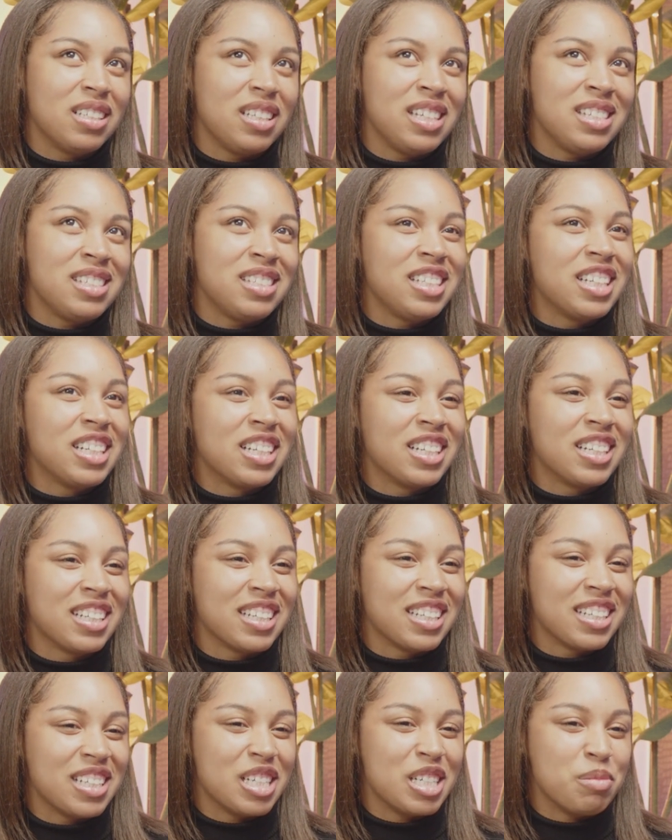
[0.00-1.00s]
each year,
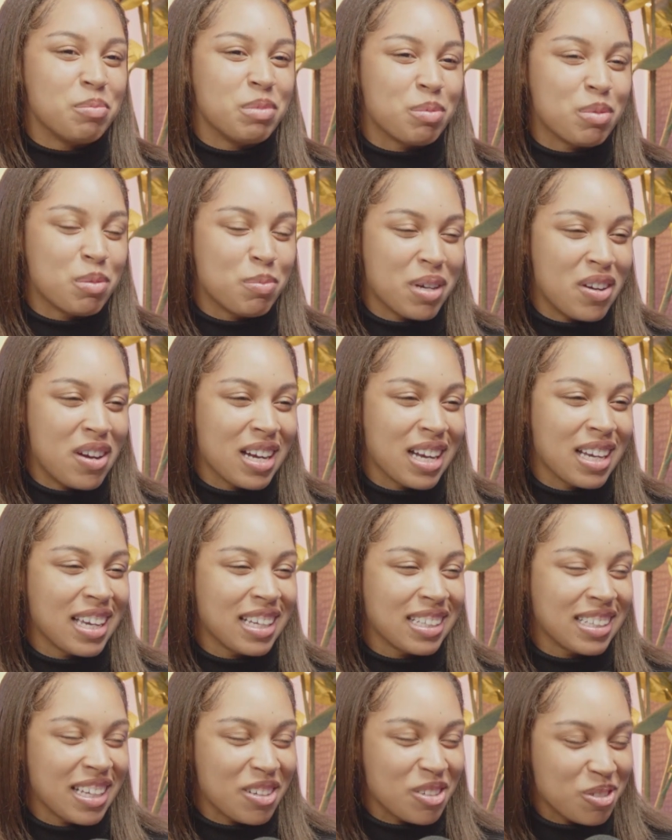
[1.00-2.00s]
um, Upward Bound, I
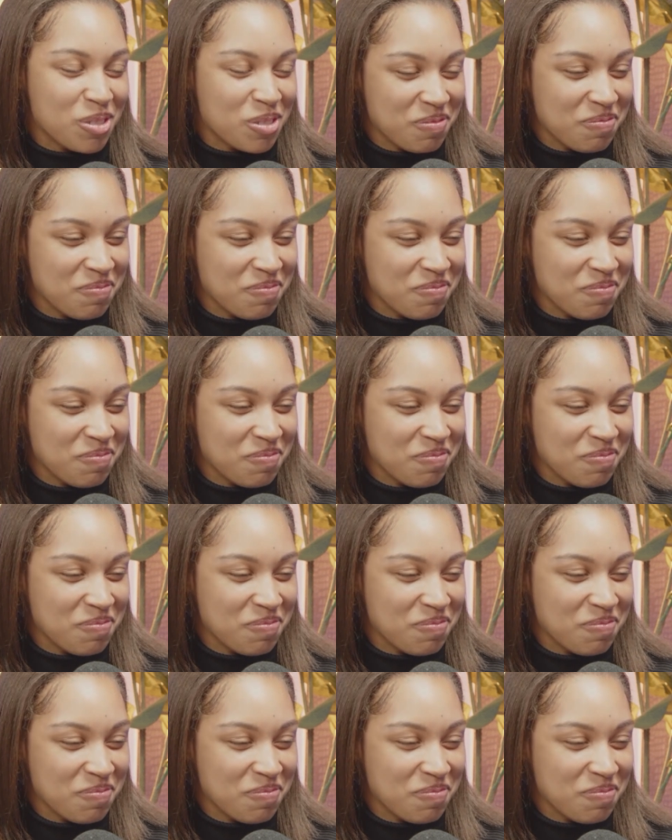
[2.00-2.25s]
kicked out